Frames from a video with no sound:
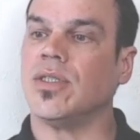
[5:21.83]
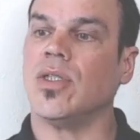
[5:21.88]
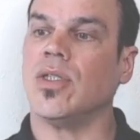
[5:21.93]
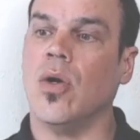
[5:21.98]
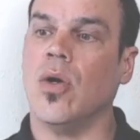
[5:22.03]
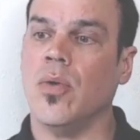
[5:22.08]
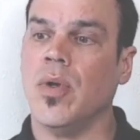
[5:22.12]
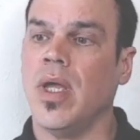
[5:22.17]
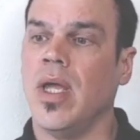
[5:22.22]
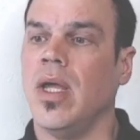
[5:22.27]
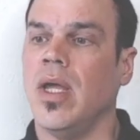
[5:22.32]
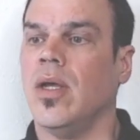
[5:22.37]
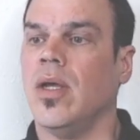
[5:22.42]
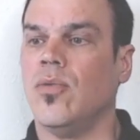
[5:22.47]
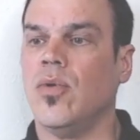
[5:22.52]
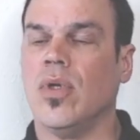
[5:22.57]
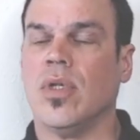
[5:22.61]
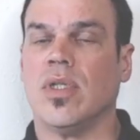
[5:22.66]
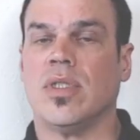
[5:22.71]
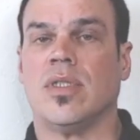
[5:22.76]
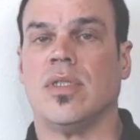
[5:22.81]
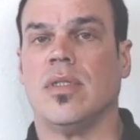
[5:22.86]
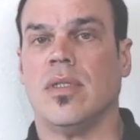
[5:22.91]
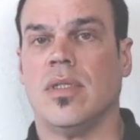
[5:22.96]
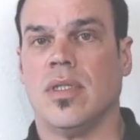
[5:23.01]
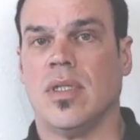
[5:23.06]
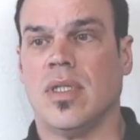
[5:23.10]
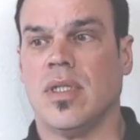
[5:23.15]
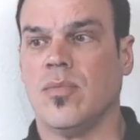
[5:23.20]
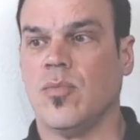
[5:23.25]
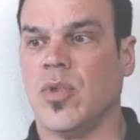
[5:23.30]
So
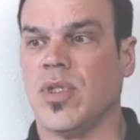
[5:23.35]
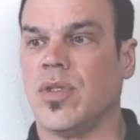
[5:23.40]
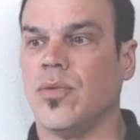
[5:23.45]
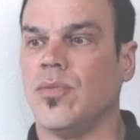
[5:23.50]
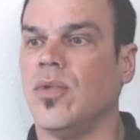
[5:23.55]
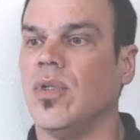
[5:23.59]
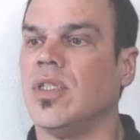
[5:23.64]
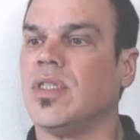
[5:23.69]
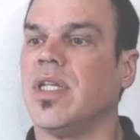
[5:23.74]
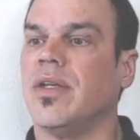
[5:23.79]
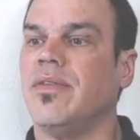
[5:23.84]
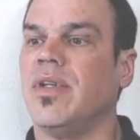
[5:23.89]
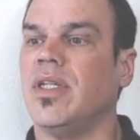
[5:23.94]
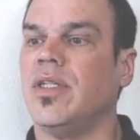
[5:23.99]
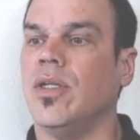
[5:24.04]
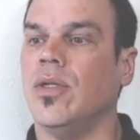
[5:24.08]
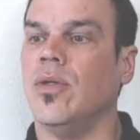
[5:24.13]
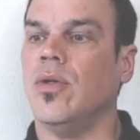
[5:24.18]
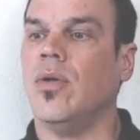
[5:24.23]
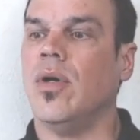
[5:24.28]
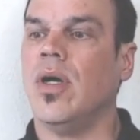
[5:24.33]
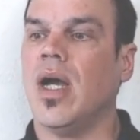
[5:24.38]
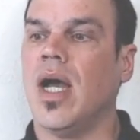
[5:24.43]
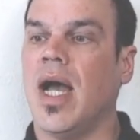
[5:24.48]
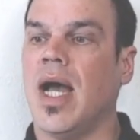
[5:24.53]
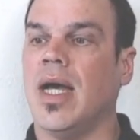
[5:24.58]
with the rule 72,